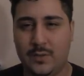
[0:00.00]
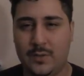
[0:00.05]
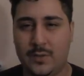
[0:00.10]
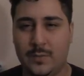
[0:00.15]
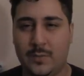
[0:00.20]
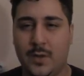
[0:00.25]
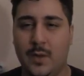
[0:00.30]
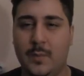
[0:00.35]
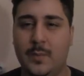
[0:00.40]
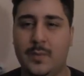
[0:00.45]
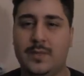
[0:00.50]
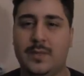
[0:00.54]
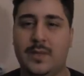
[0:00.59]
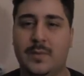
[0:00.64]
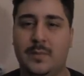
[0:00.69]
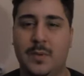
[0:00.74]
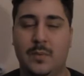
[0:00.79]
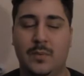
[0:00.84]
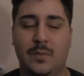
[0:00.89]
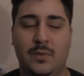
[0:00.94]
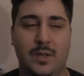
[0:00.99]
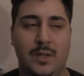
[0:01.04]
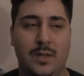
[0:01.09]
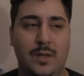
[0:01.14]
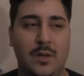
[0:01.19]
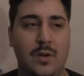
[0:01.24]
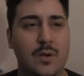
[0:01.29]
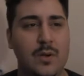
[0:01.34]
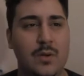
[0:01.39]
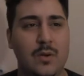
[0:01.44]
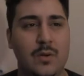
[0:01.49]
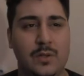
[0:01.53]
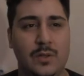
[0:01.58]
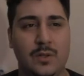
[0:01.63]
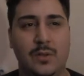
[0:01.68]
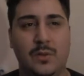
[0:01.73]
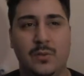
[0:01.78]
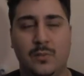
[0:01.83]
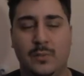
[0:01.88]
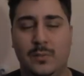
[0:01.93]
some comments that people were like, oh, you
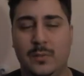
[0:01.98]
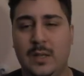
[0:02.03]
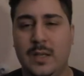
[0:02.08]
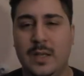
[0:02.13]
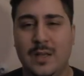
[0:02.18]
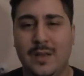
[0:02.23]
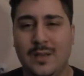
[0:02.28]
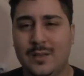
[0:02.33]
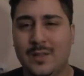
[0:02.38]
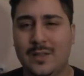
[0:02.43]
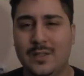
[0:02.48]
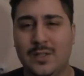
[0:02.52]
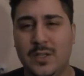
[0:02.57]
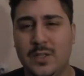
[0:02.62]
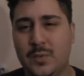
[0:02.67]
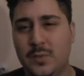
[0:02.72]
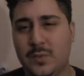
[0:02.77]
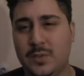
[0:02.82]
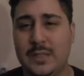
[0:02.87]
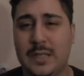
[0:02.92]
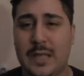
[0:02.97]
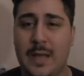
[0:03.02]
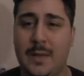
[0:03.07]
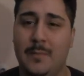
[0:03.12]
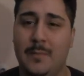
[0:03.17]
know, this change wasn't that